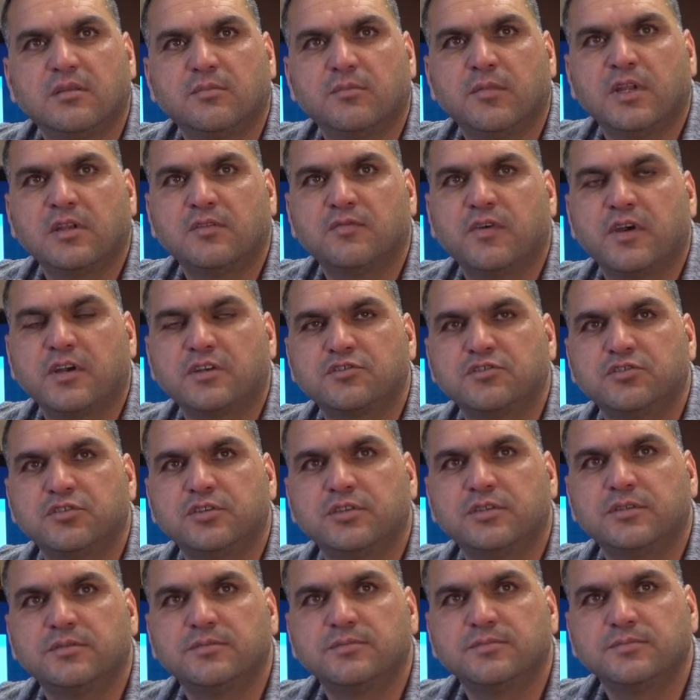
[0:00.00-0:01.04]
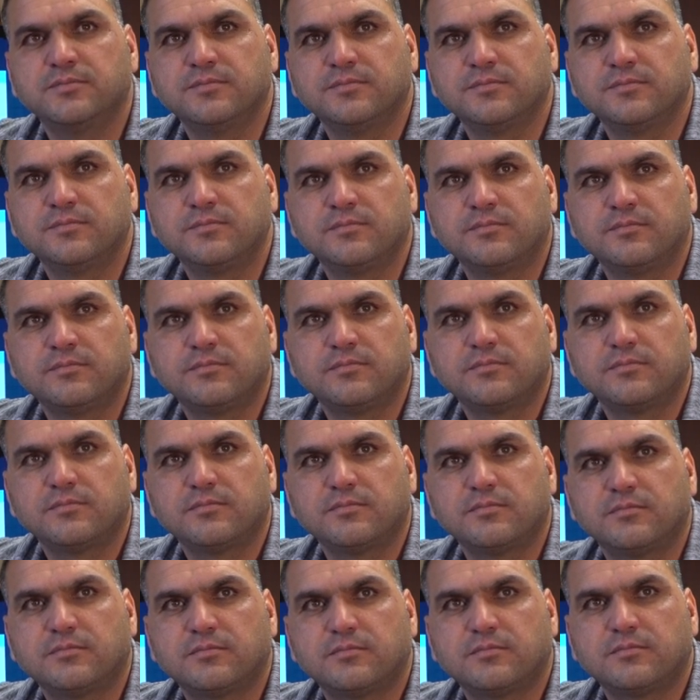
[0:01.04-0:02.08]
manufacture. Uh, And that,
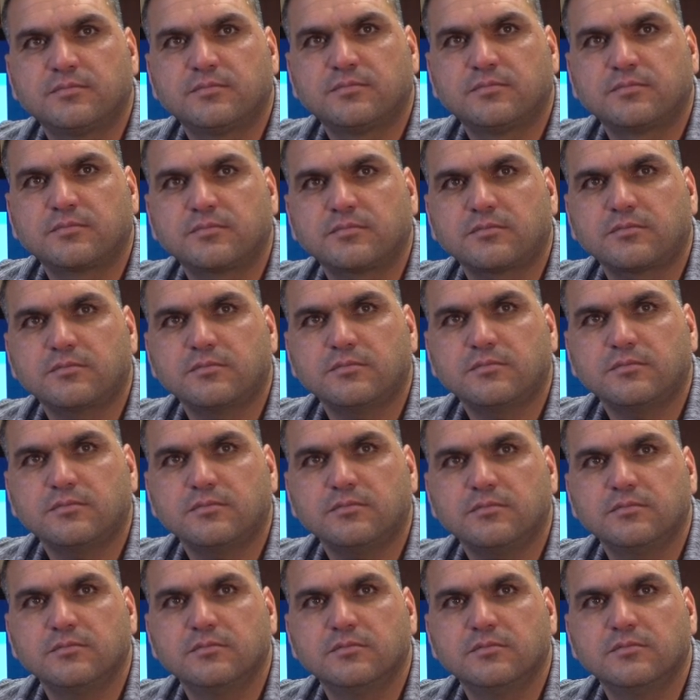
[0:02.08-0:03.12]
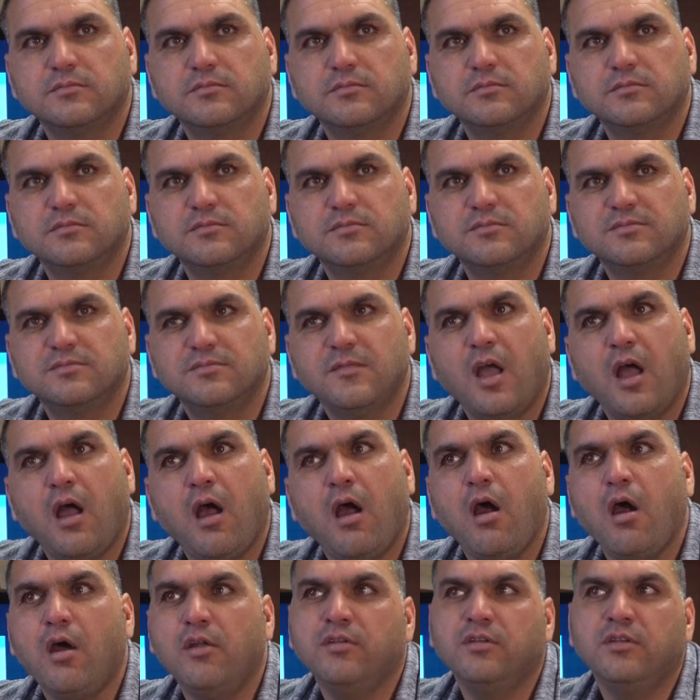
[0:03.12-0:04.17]
so you had some experience in manufacturing, or are you
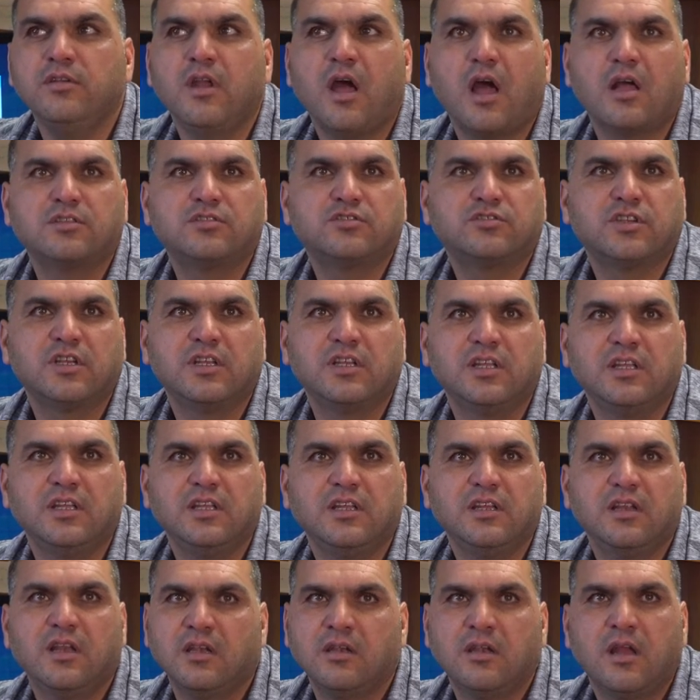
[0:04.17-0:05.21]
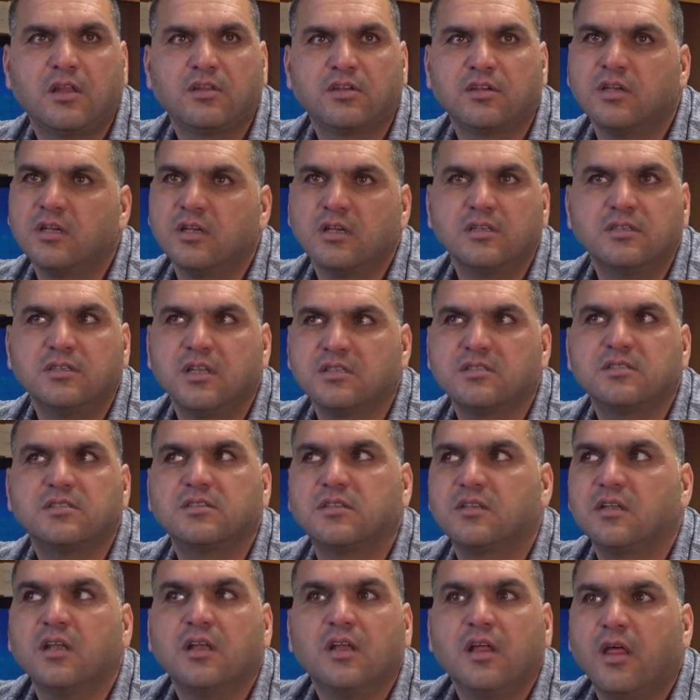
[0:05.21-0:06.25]
helping uh, them? Not really, not really. Just
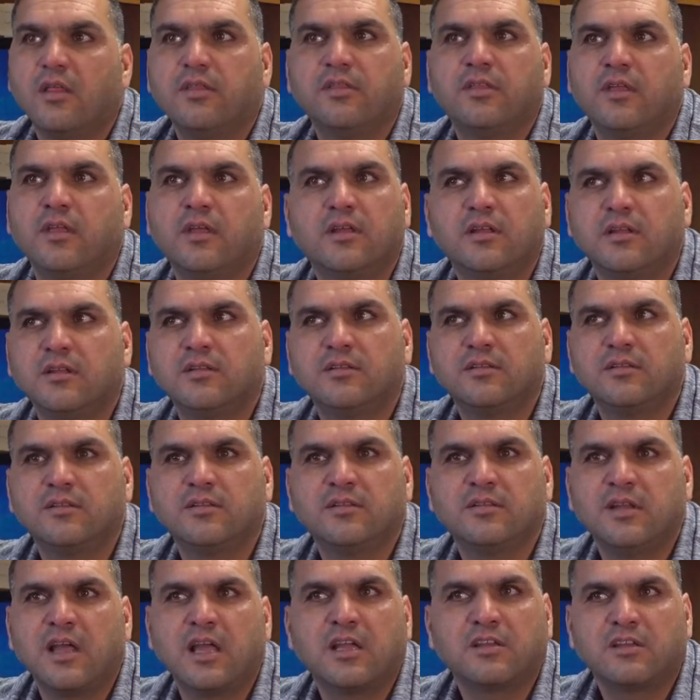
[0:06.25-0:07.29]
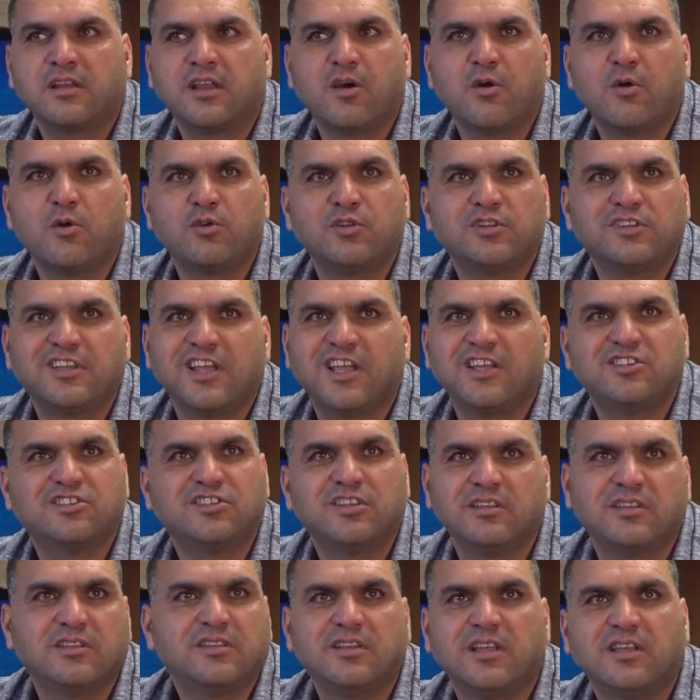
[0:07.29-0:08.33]
the like the
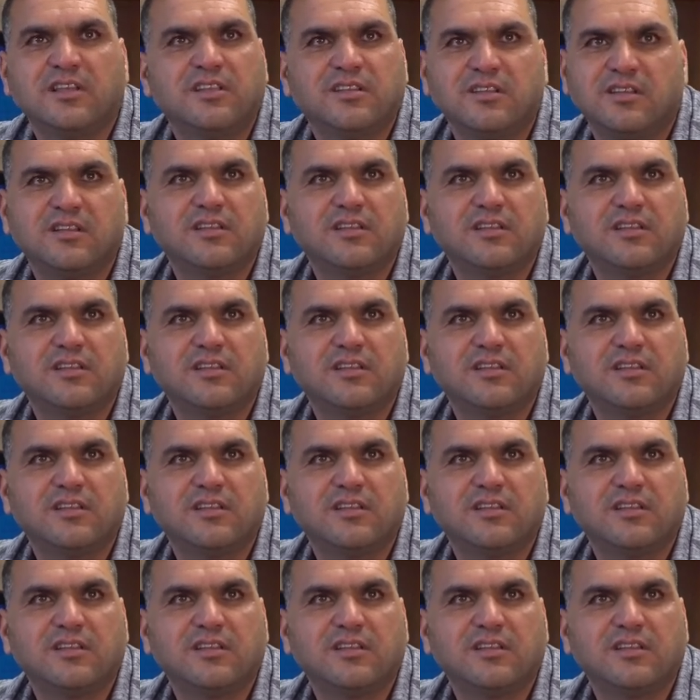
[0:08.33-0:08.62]
orientation, they